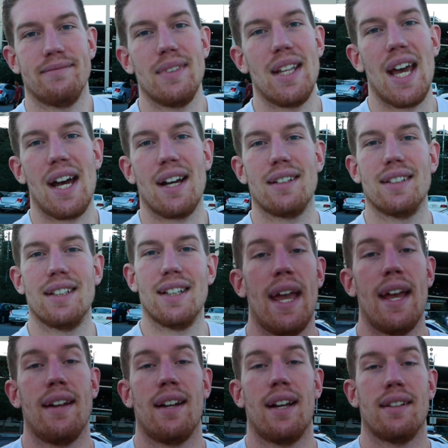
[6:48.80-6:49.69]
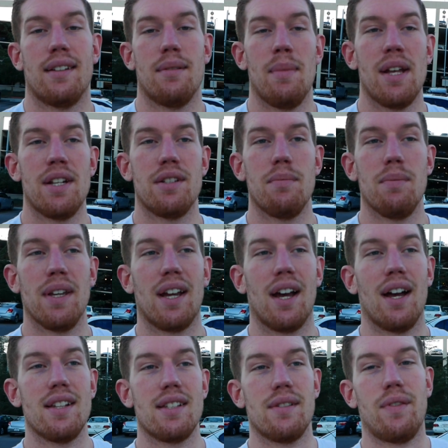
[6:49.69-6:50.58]
yeah. And not to mention,
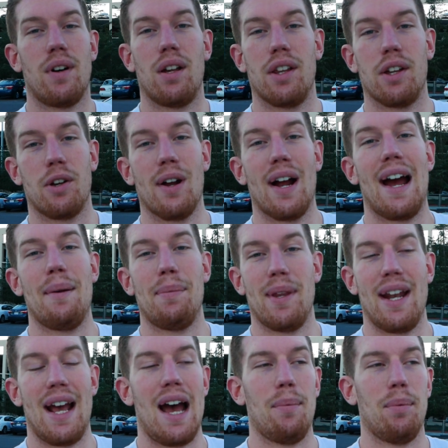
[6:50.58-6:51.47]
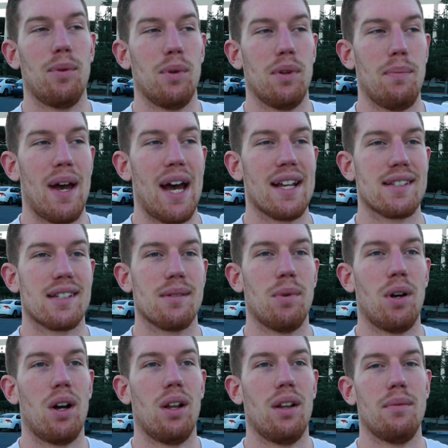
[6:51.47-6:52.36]
because of all the crap that happened with
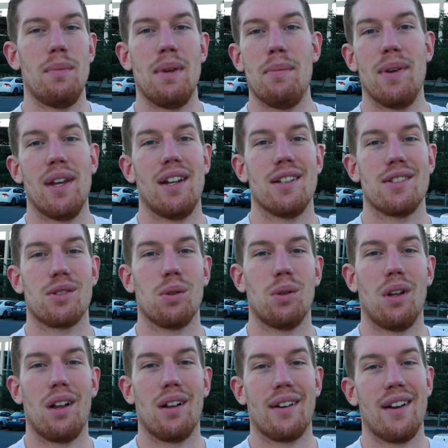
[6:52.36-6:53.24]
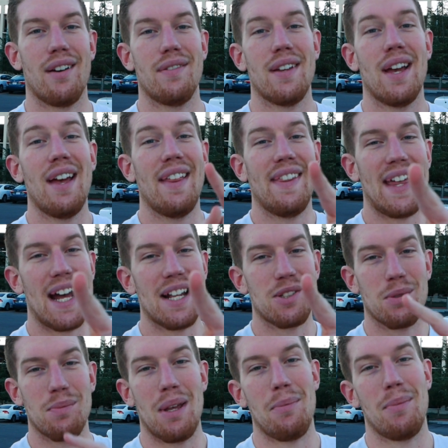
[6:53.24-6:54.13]
basketball and me being in school long enough,
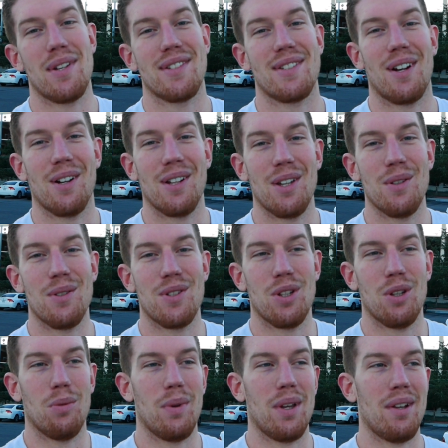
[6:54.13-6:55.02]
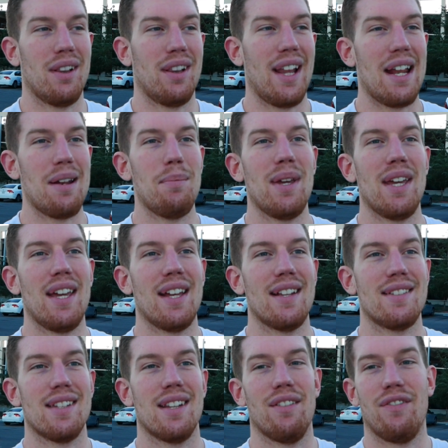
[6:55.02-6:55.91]
that's what made me start YouTube. It led me
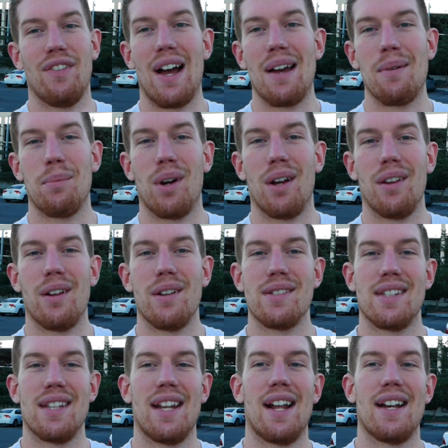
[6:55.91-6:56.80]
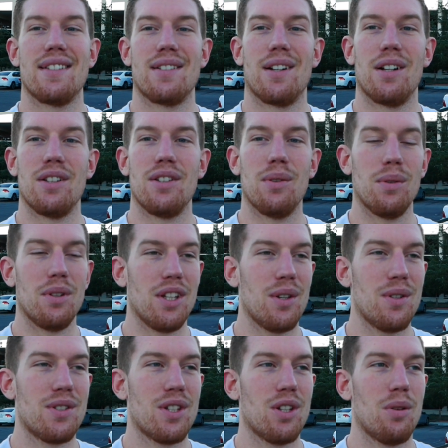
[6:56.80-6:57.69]
into the Fine Brothers, and then I started doing
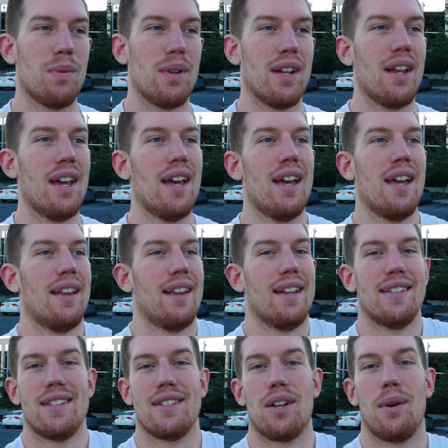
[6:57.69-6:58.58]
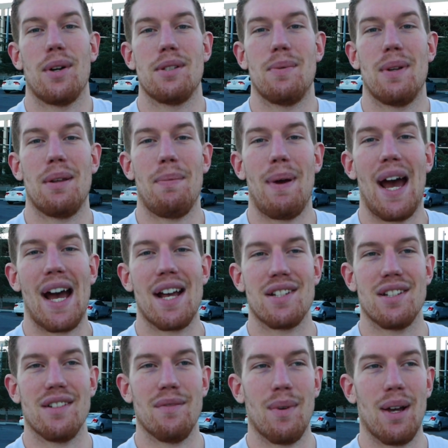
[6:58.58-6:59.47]
YouTube, and this has always been a
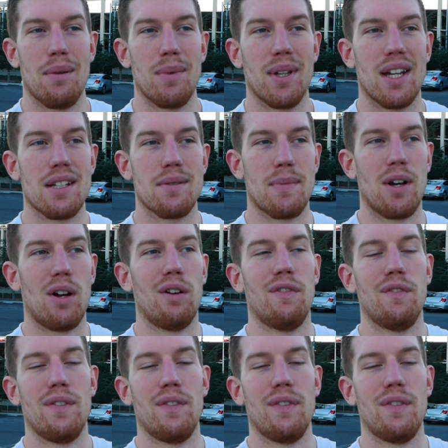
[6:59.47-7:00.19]
passion of mine because my whole